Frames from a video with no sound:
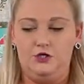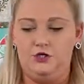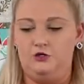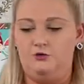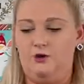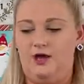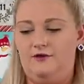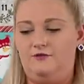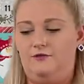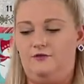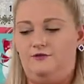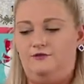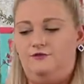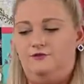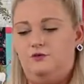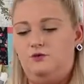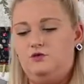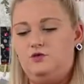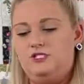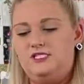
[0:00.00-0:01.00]
You have a
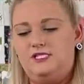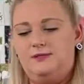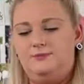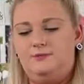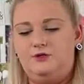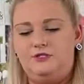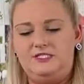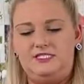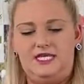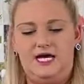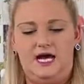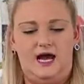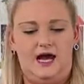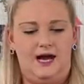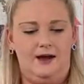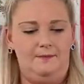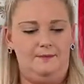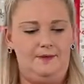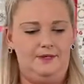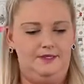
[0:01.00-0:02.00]
full zipper
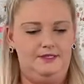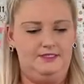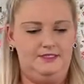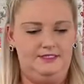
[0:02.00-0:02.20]
top.